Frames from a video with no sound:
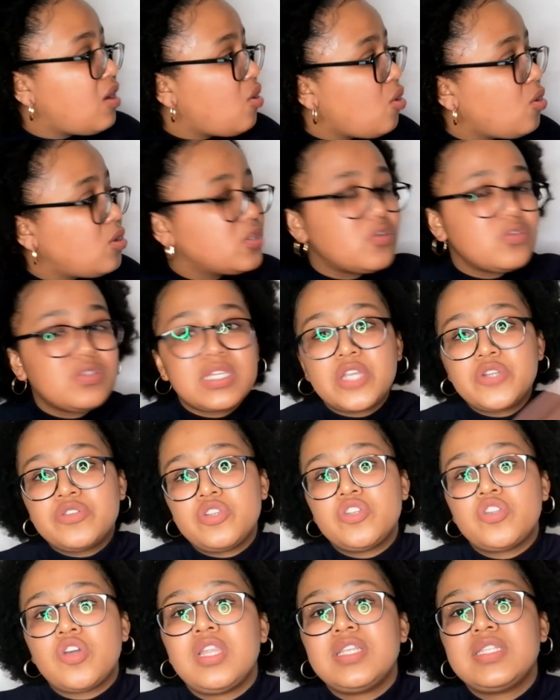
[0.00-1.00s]
all those
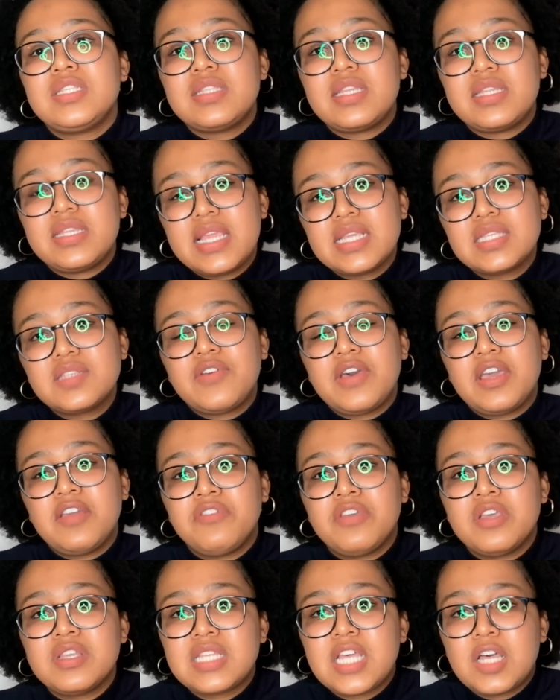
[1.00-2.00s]
$100 in the next
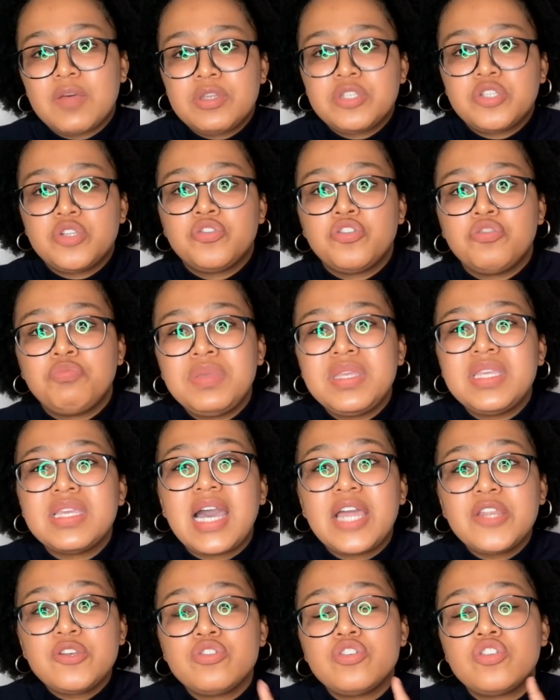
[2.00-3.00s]
5 years, how much it could be.
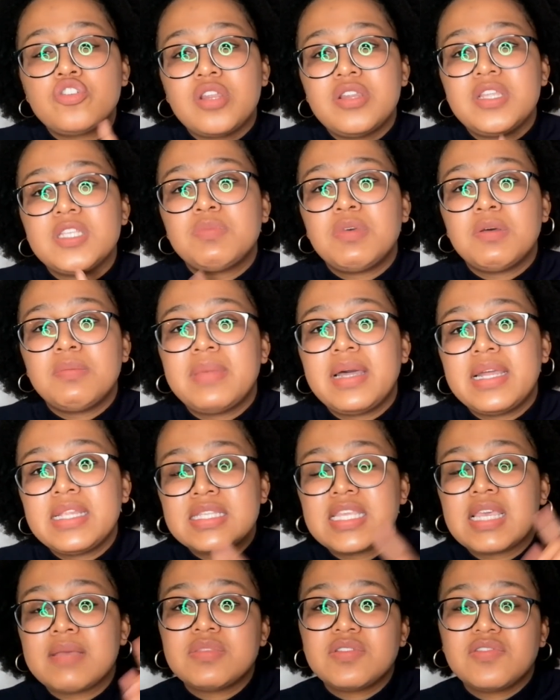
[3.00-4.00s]
$100 per
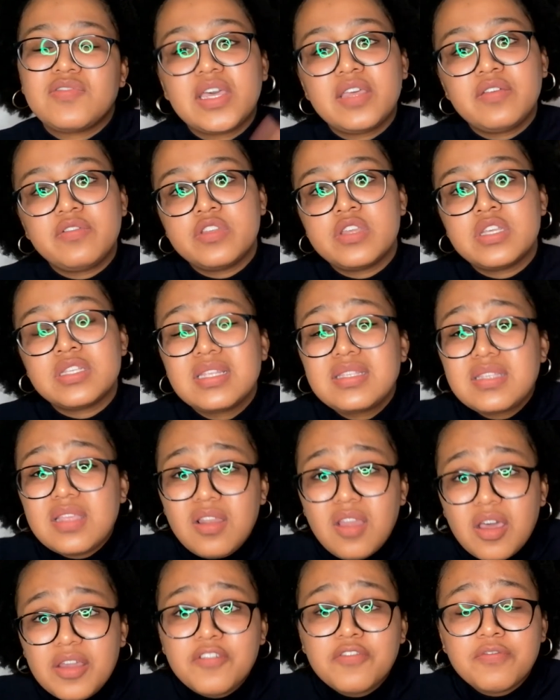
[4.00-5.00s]
month times 5 years, that's a
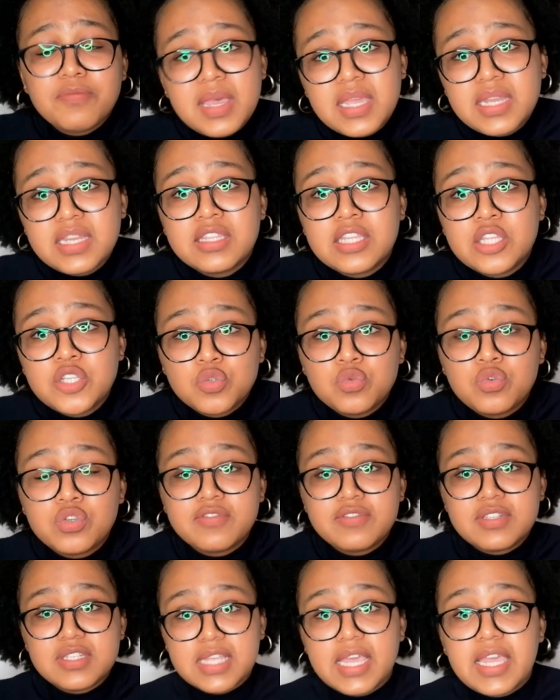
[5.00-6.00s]
lot of money that you would
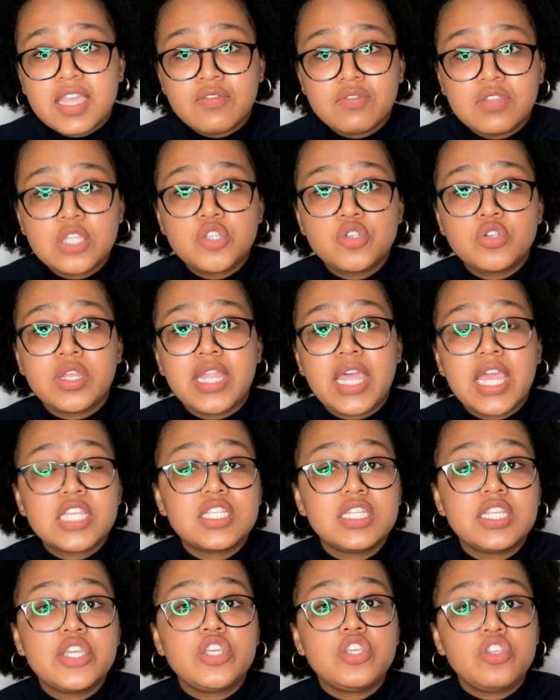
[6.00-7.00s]
have saved that you can
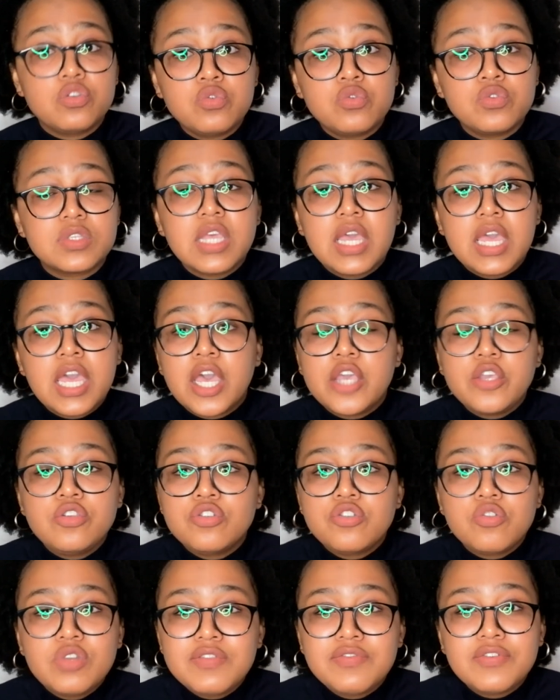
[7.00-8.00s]
actually use, and you
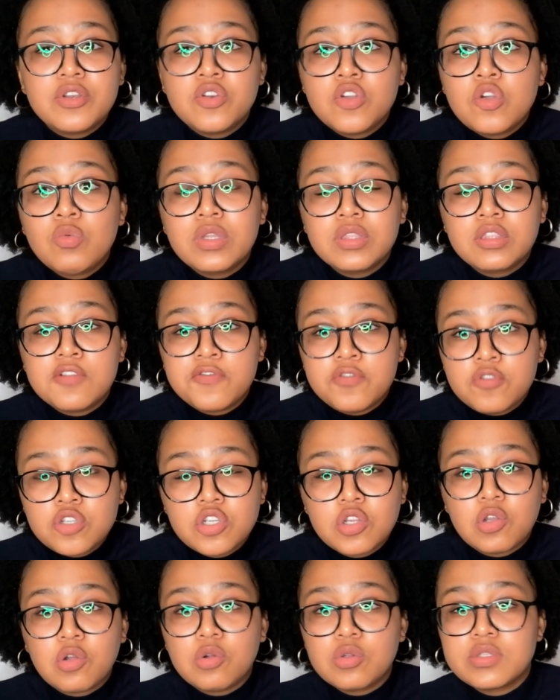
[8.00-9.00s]
don't even know what the
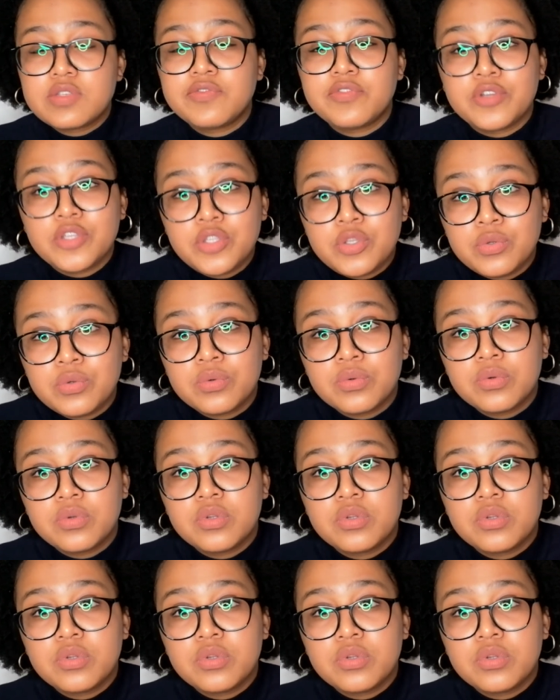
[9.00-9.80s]
future holds for you.